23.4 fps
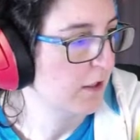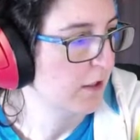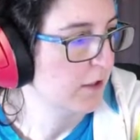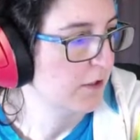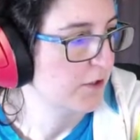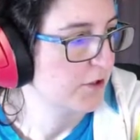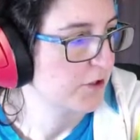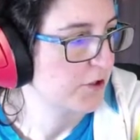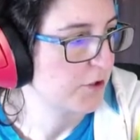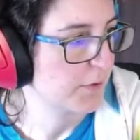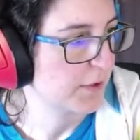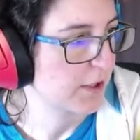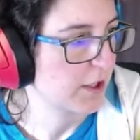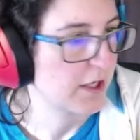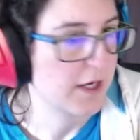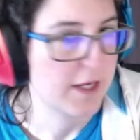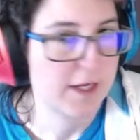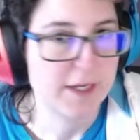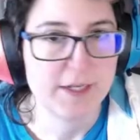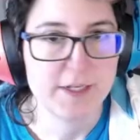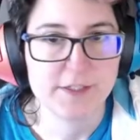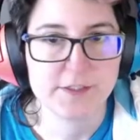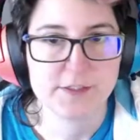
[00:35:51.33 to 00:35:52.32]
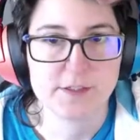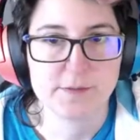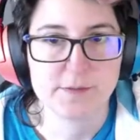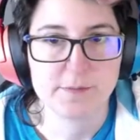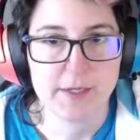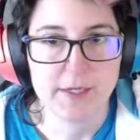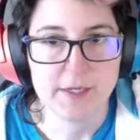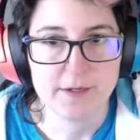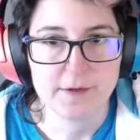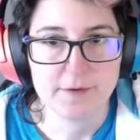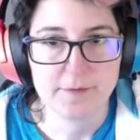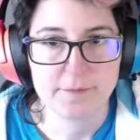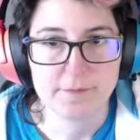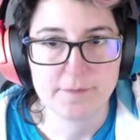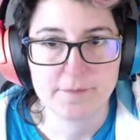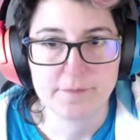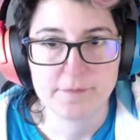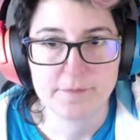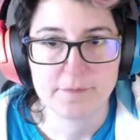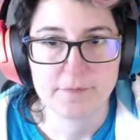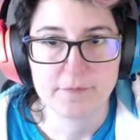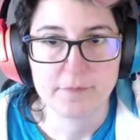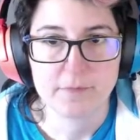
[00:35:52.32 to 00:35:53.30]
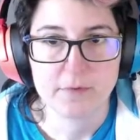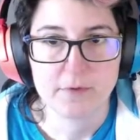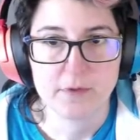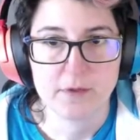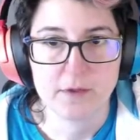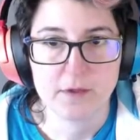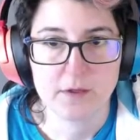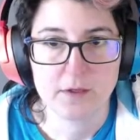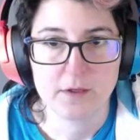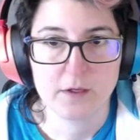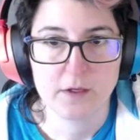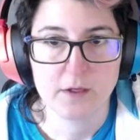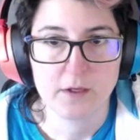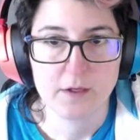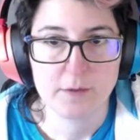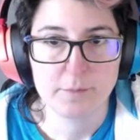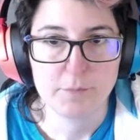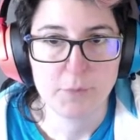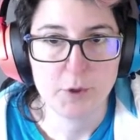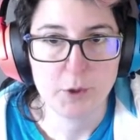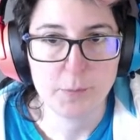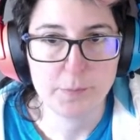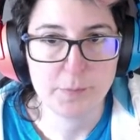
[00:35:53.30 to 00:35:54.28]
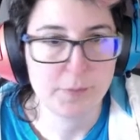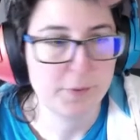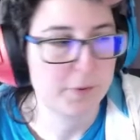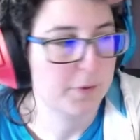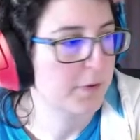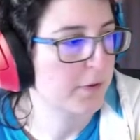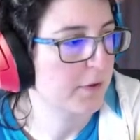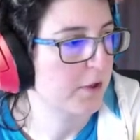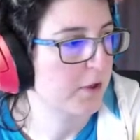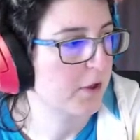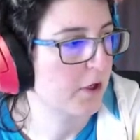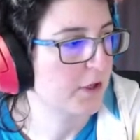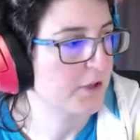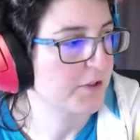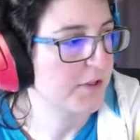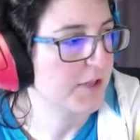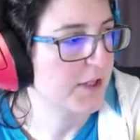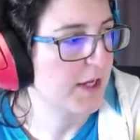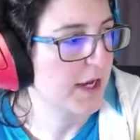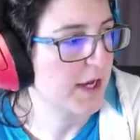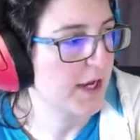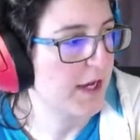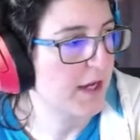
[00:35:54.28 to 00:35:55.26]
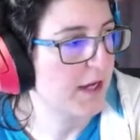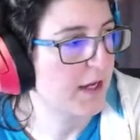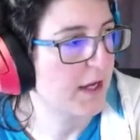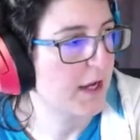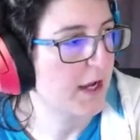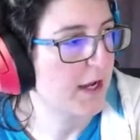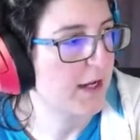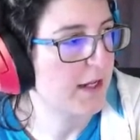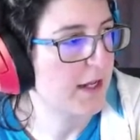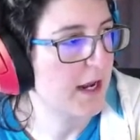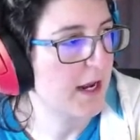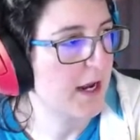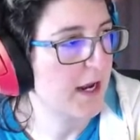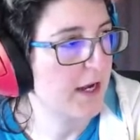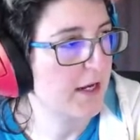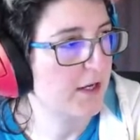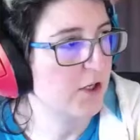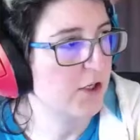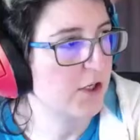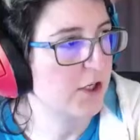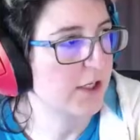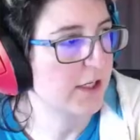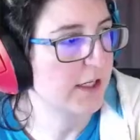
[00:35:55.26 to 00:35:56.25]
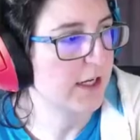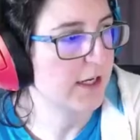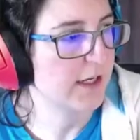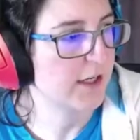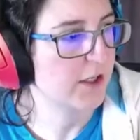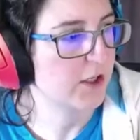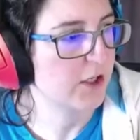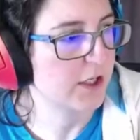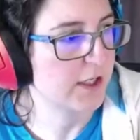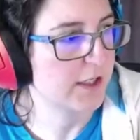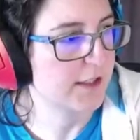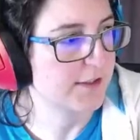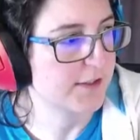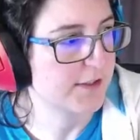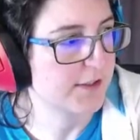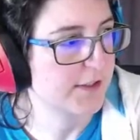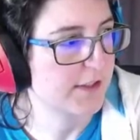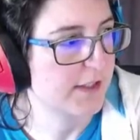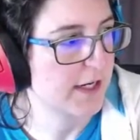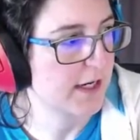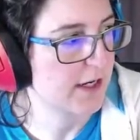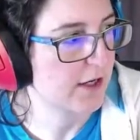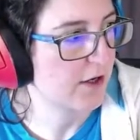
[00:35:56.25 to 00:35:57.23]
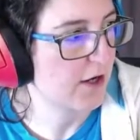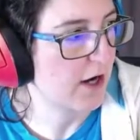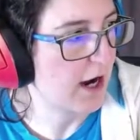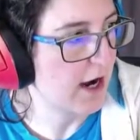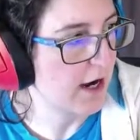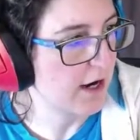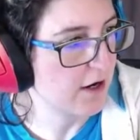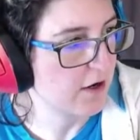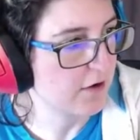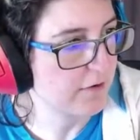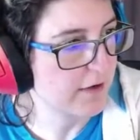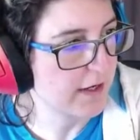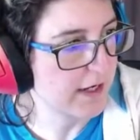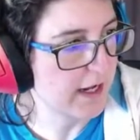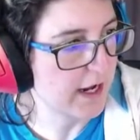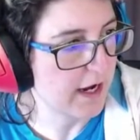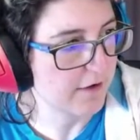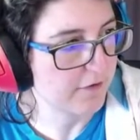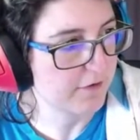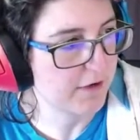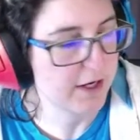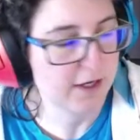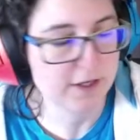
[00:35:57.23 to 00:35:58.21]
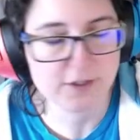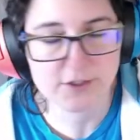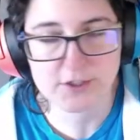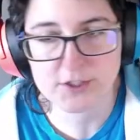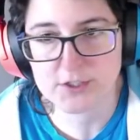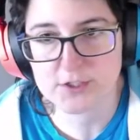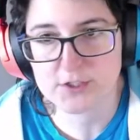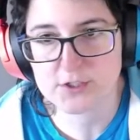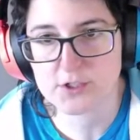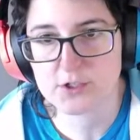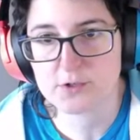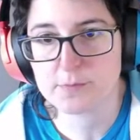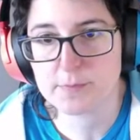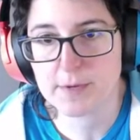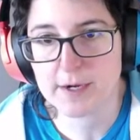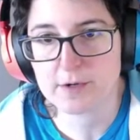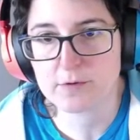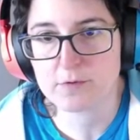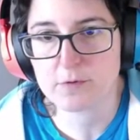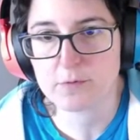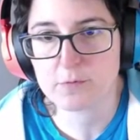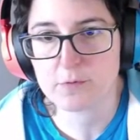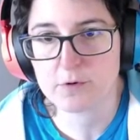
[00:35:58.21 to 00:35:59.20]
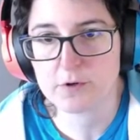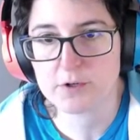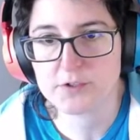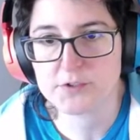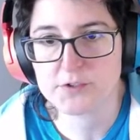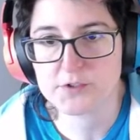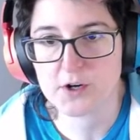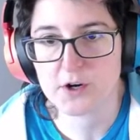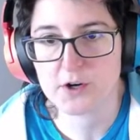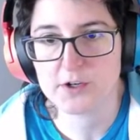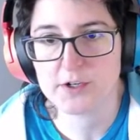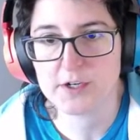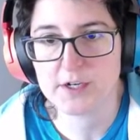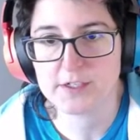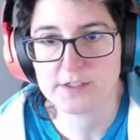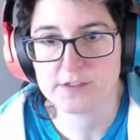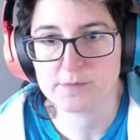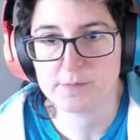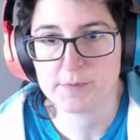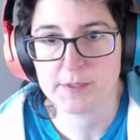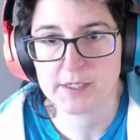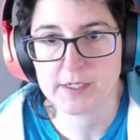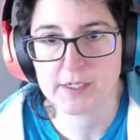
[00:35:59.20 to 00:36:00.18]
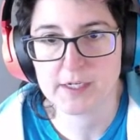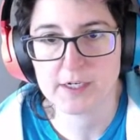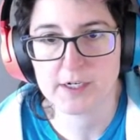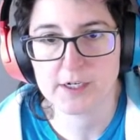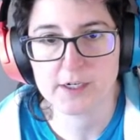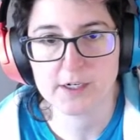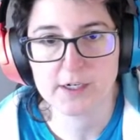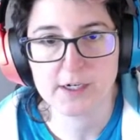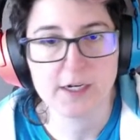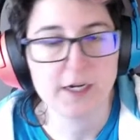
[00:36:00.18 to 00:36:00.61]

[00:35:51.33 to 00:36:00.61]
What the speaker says: So we're going to hit submit. Boop. You're all set. And then you're going to get goodies. Now, I already have characters, so my rewards aren't as big here.